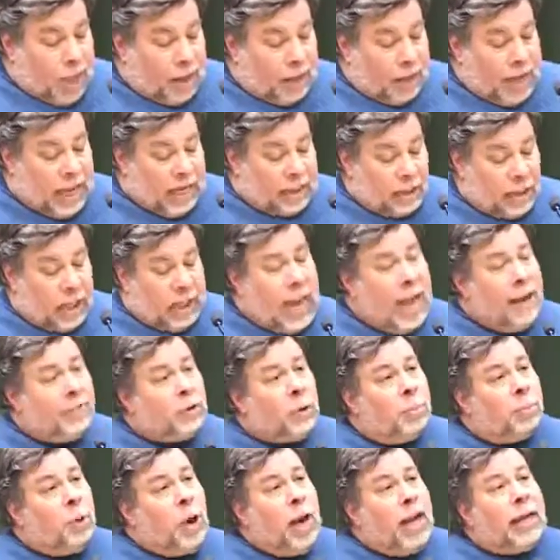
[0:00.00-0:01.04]
Next thing,
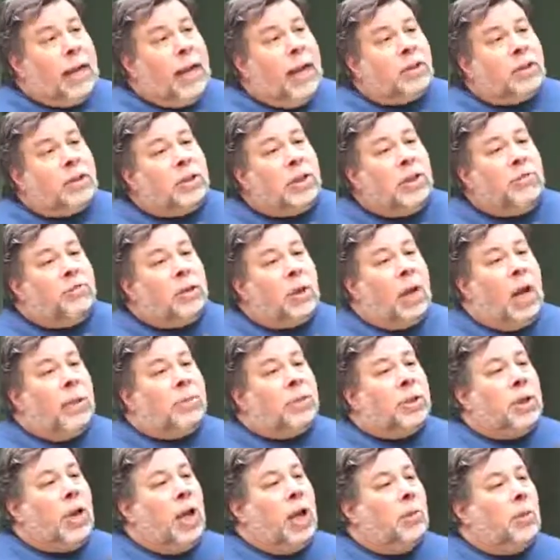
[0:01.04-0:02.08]
after breakout, Steve
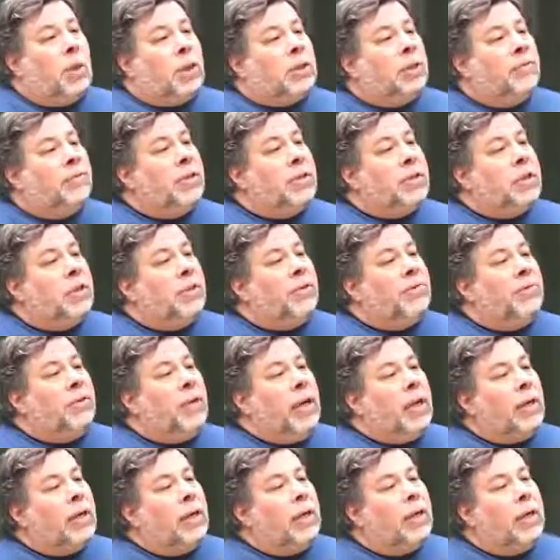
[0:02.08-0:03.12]
Jobs and I went to visit a
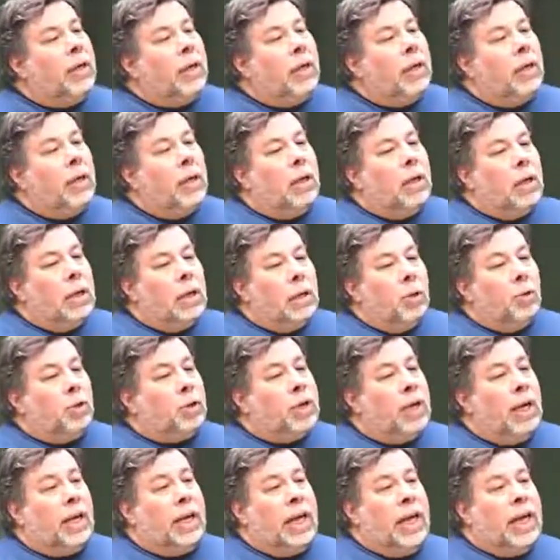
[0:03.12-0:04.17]
friend who
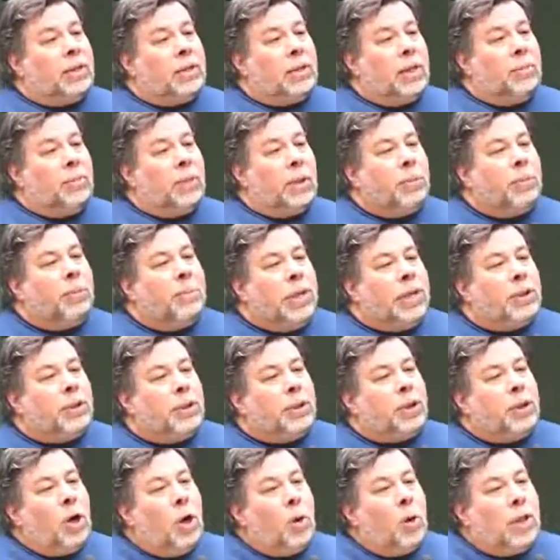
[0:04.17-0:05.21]
said he had something big to
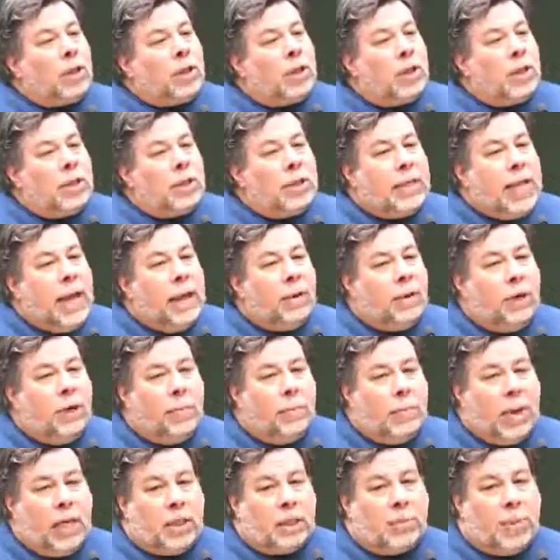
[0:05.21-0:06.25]
show us, and he's down in a
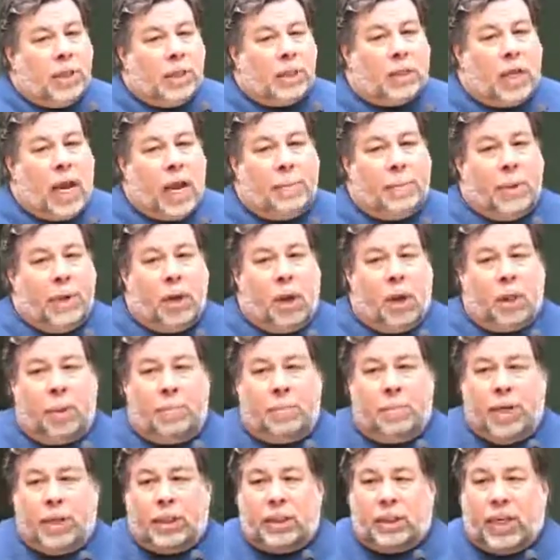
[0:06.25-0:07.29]
basement typing on the
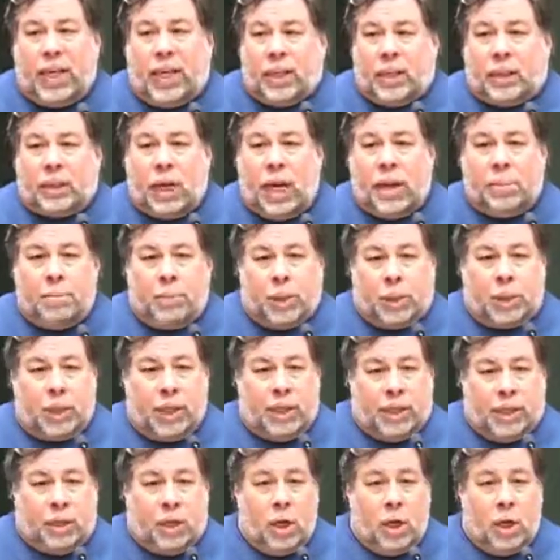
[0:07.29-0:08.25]
big teletype machine.